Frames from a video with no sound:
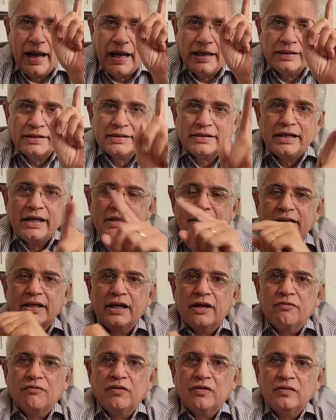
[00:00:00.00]
and stay
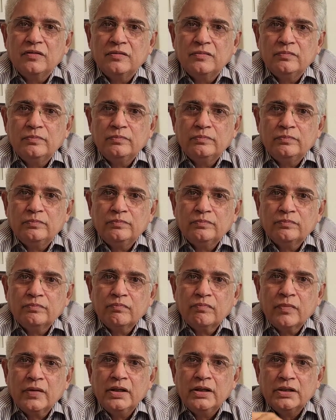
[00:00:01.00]
safe.
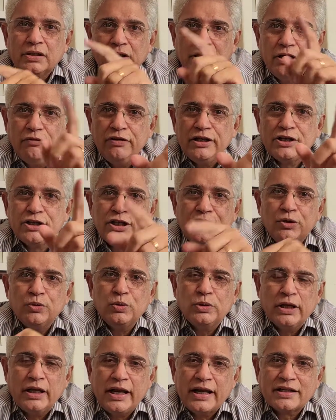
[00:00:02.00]
Till we see
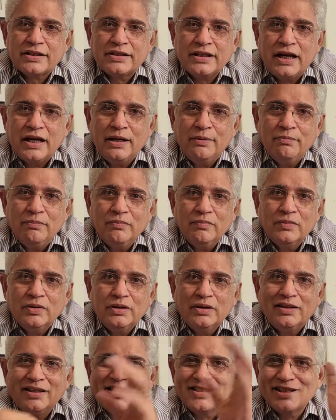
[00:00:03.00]
you the next time,
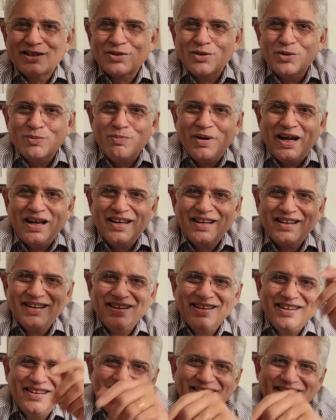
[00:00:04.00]
this is goodbye.